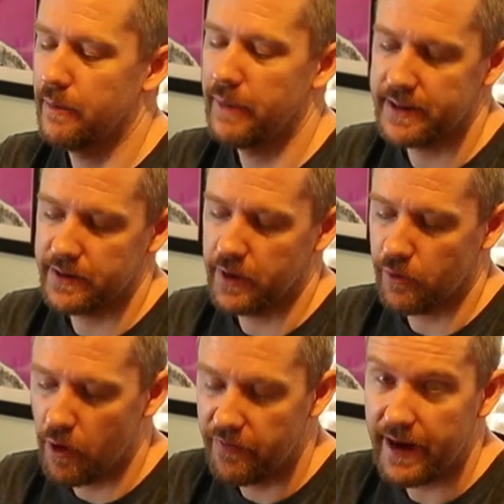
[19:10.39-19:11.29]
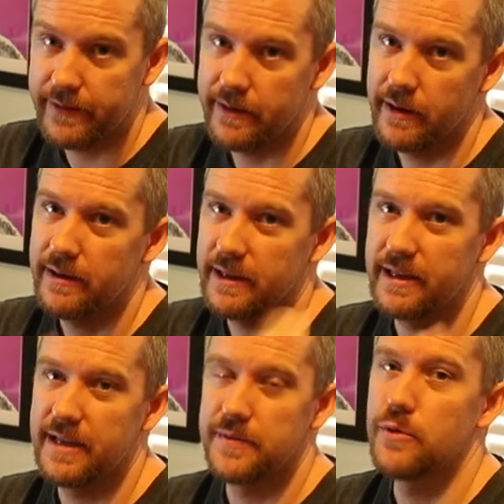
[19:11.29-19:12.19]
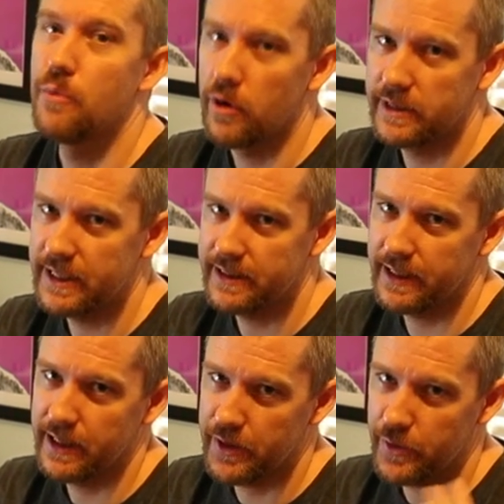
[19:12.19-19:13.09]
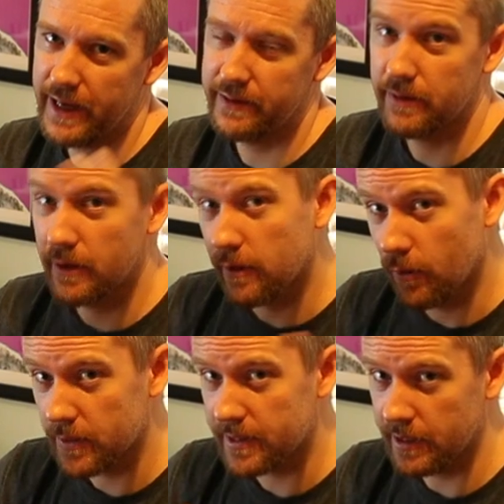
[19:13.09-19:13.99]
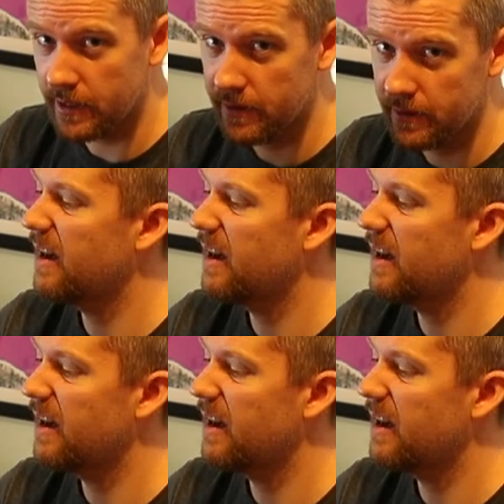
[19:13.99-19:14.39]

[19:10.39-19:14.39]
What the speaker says: Because of the crop factor, it gives you more detail, you get closer.